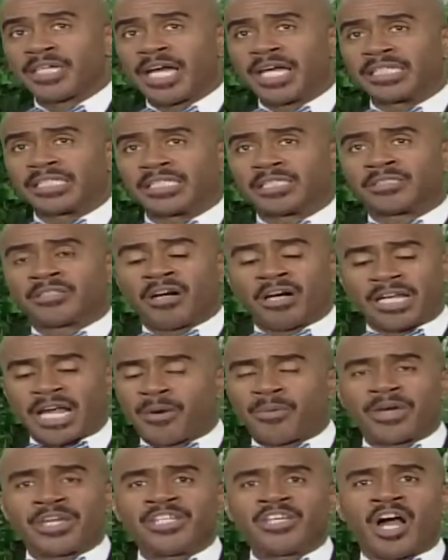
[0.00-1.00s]
My God,
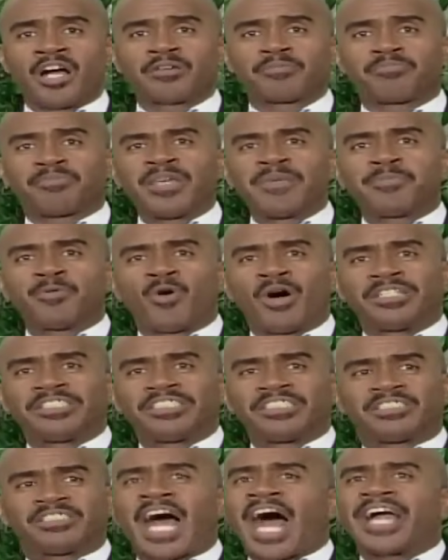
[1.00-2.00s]
our young people are
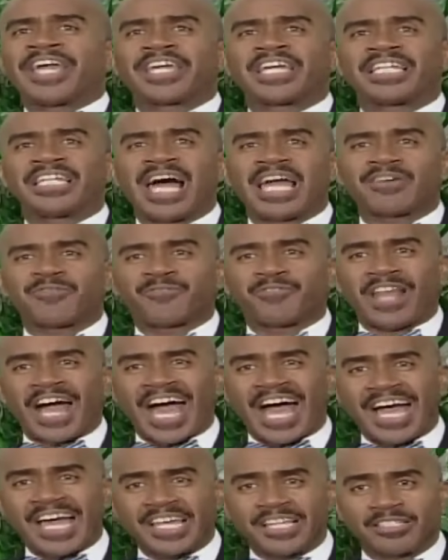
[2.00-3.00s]
dying like
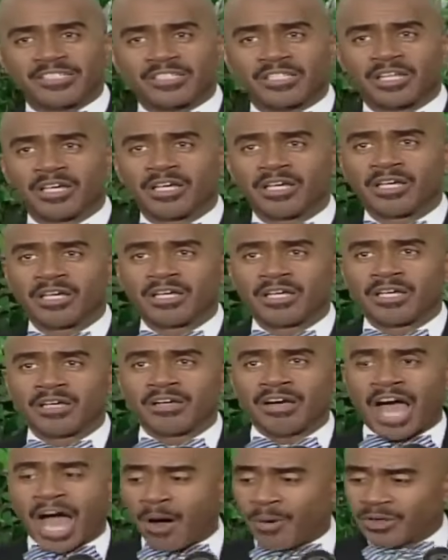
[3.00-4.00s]
flies.
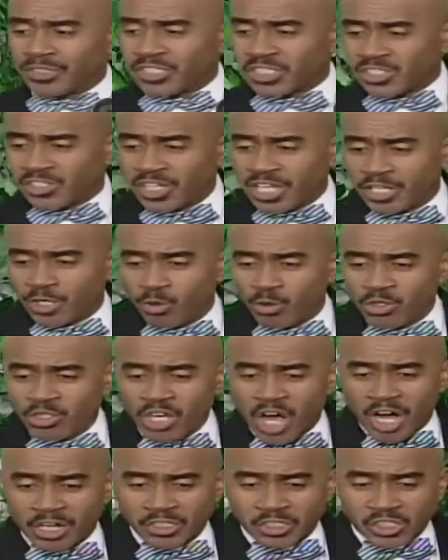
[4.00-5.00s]
Our single
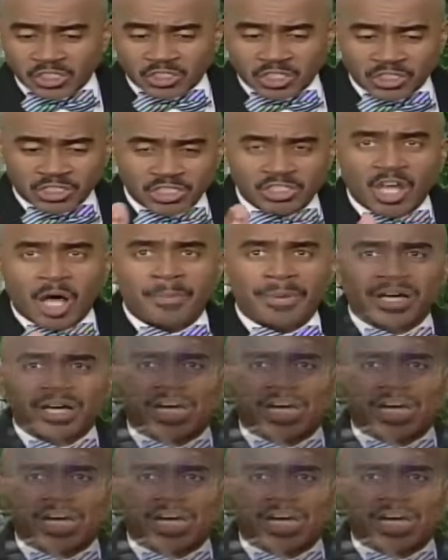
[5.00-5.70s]
young sisters are